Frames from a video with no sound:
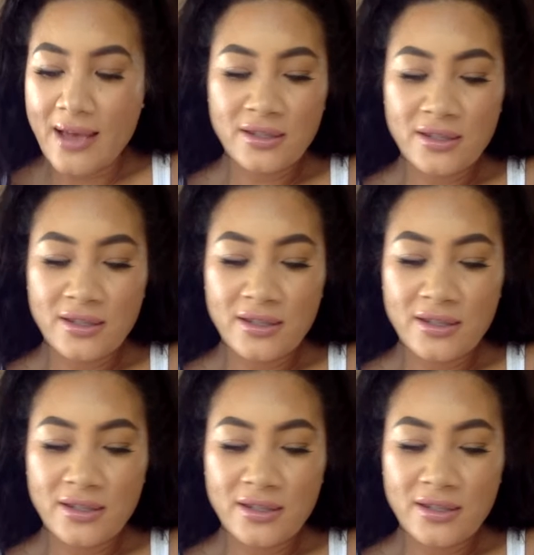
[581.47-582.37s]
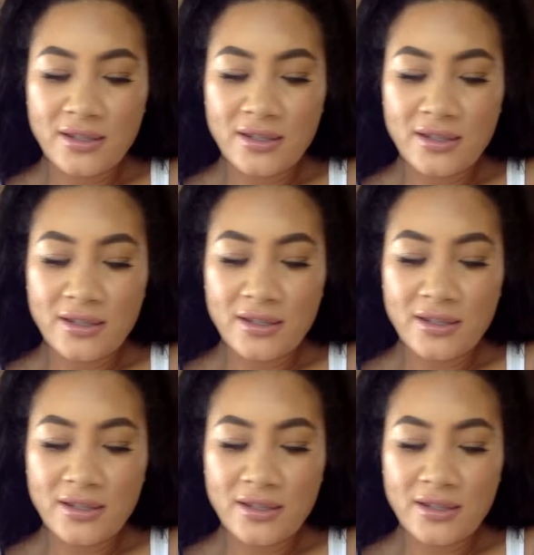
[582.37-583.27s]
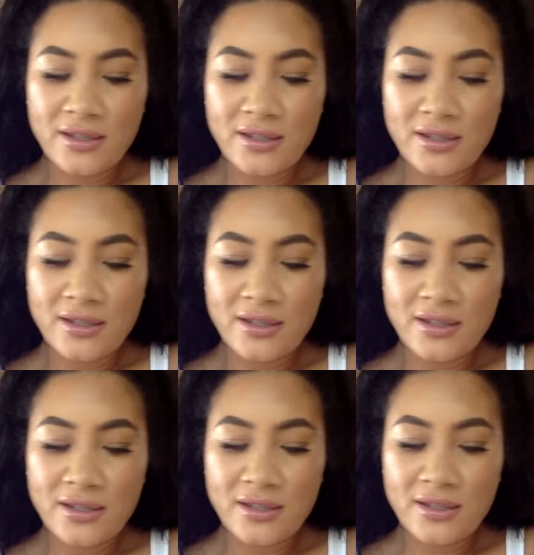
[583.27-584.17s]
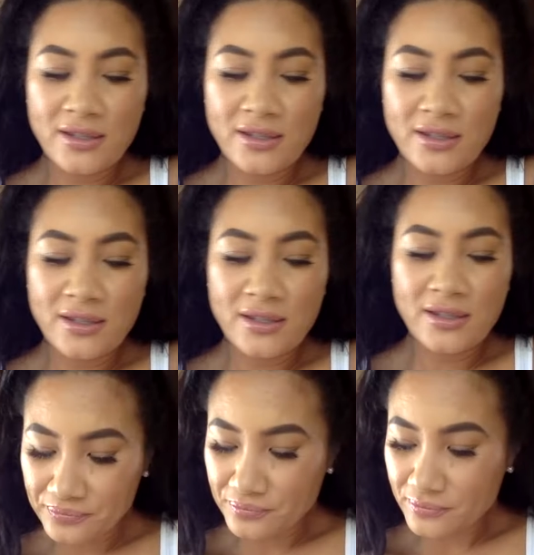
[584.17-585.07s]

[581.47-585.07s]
as there were with Maya's, and as there were with who